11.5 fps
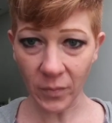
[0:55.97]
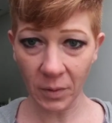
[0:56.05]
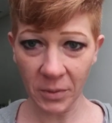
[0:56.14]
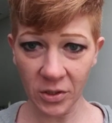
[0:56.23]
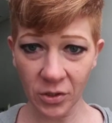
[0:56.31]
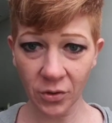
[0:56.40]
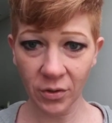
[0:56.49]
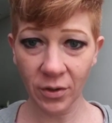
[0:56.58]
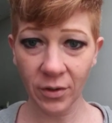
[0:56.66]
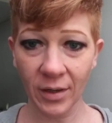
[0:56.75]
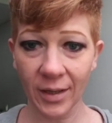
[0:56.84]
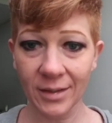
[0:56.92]
My children
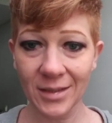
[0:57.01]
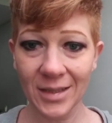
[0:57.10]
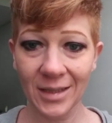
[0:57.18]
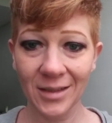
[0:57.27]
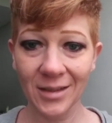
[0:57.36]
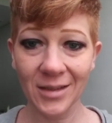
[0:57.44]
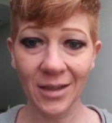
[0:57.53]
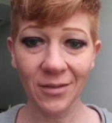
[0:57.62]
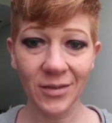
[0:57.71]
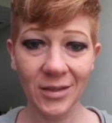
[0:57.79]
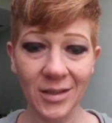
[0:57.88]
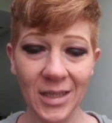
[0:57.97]
are 19,
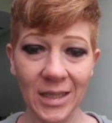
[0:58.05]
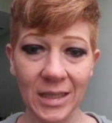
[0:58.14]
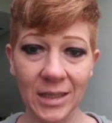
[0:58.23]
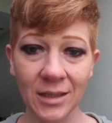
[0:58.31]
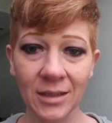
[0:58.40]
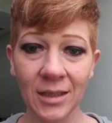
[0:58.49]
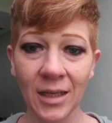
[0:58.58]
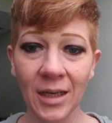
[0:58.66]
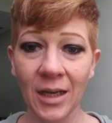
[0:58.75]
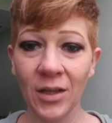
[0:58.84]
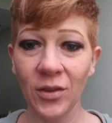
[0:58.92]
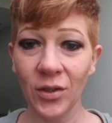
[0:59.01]
17,
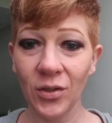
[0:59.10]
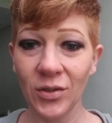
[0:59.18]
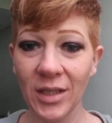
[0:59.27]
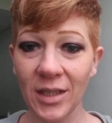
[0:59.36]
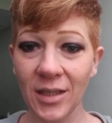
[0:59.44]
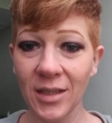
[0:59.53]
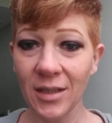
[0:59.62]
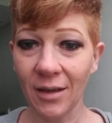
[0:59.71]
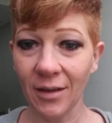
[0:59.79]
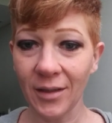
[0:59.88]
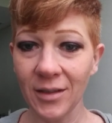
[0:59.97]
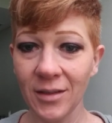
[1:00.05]
13, and
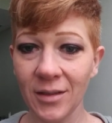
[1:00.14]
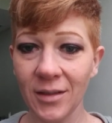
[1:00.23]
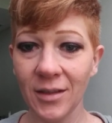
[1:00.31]
9.